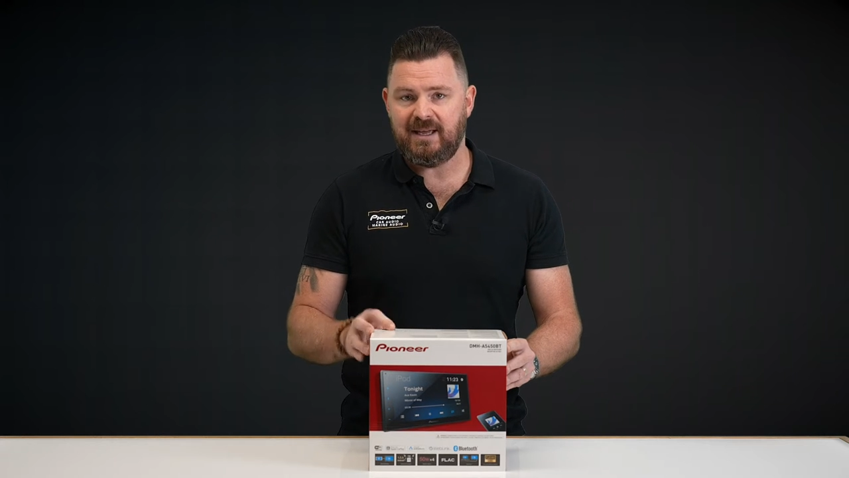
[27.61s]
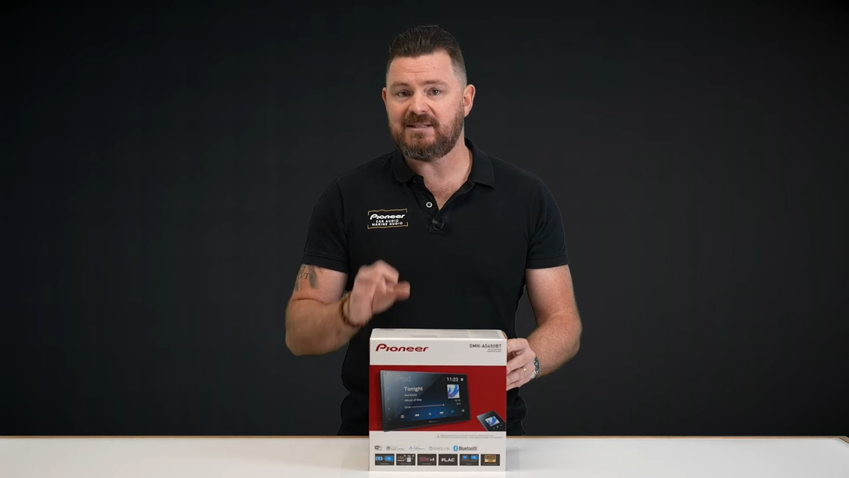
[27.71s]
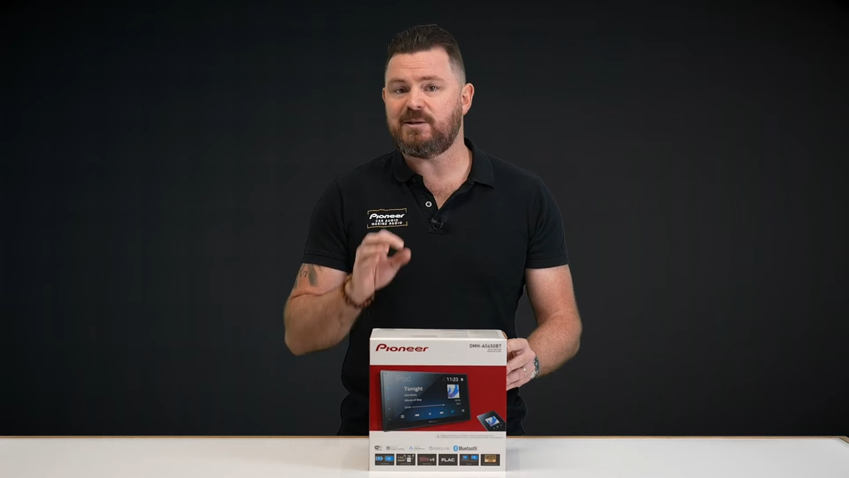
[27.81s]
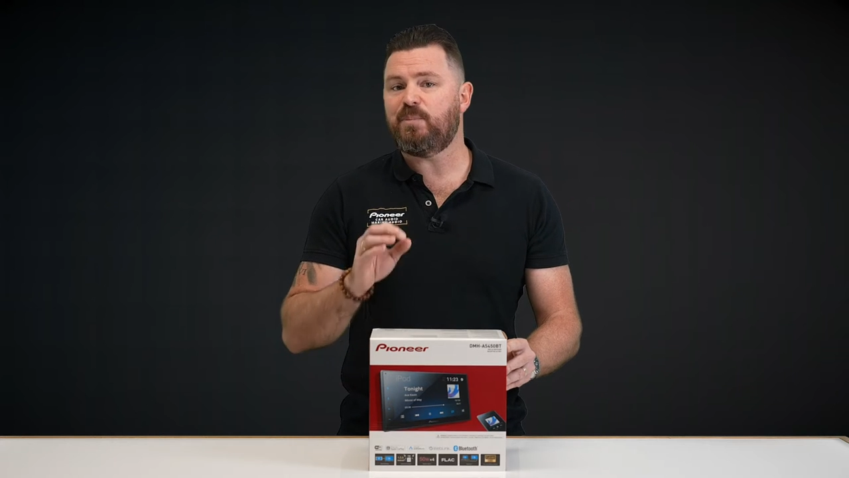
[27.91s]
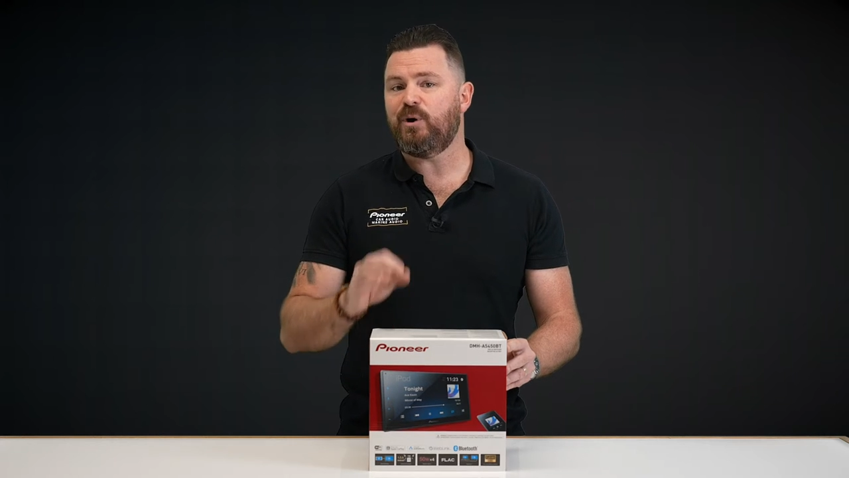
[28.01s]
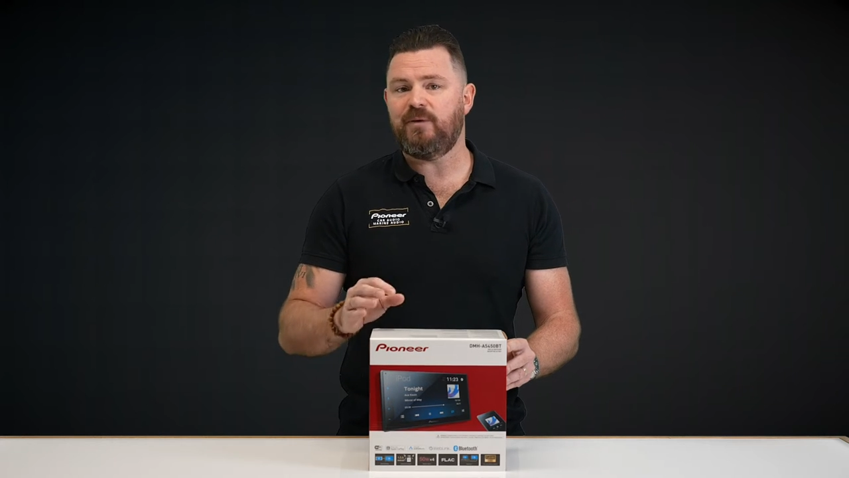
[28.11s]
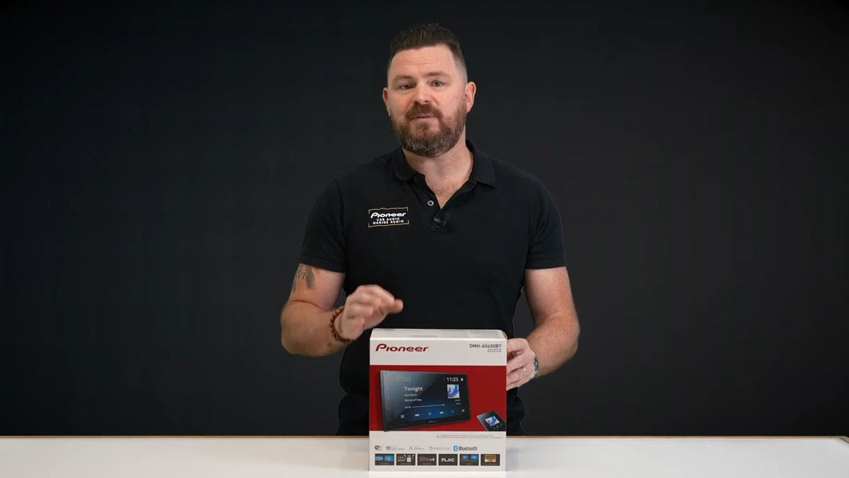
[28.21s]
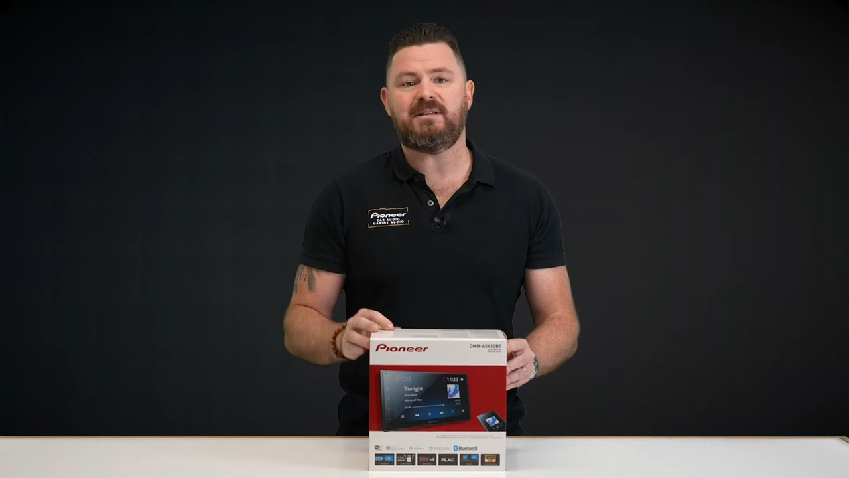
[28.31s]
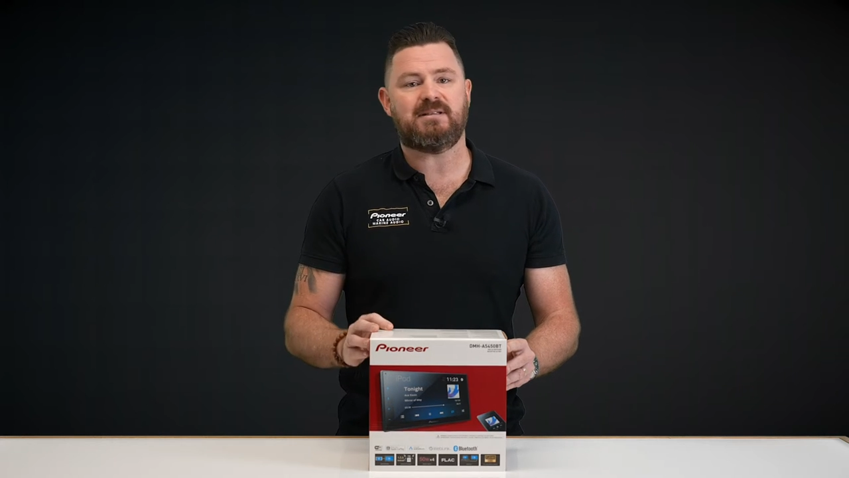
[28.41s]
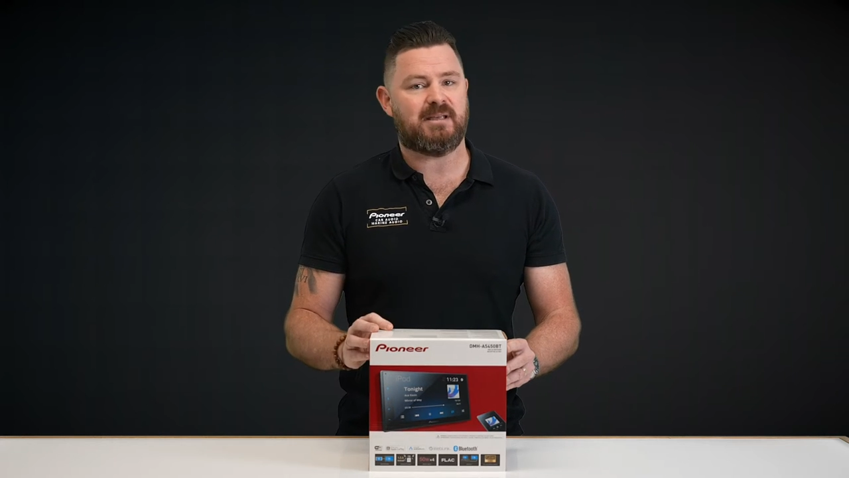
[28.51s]
is the
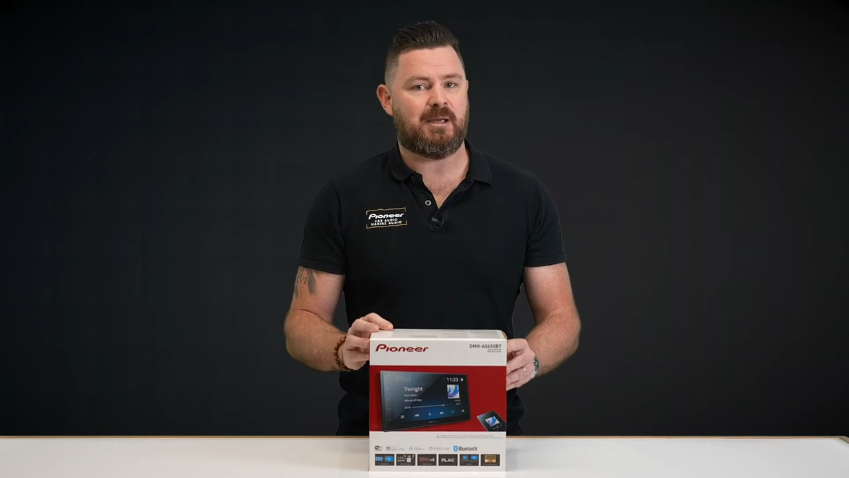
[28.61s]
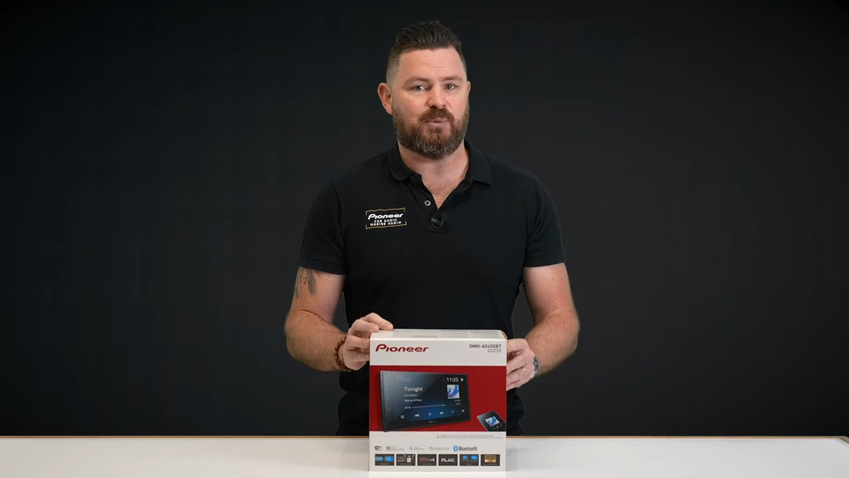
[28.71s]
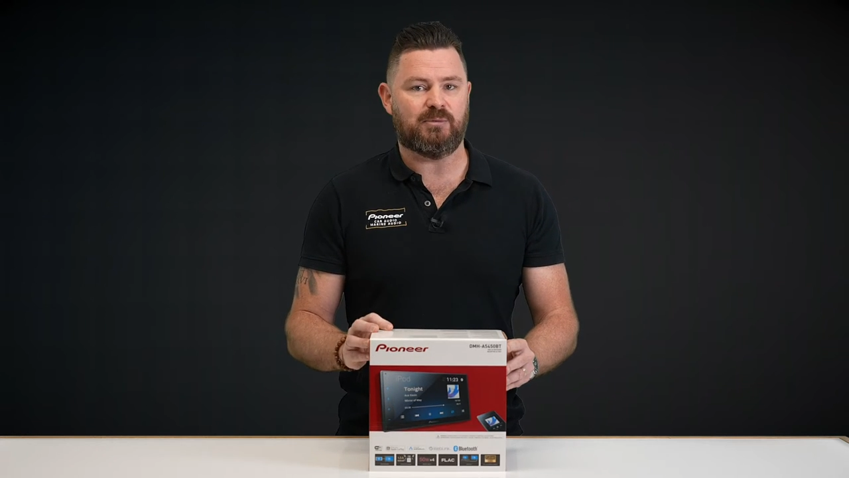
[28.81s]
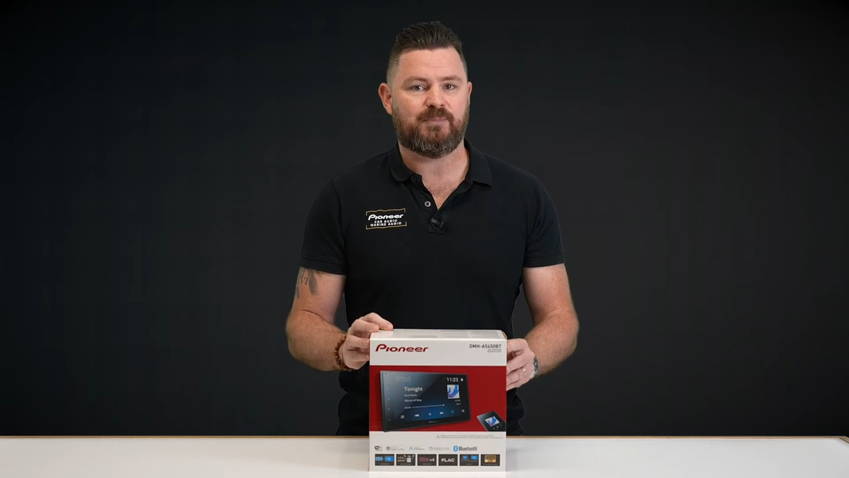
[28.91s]
perfect example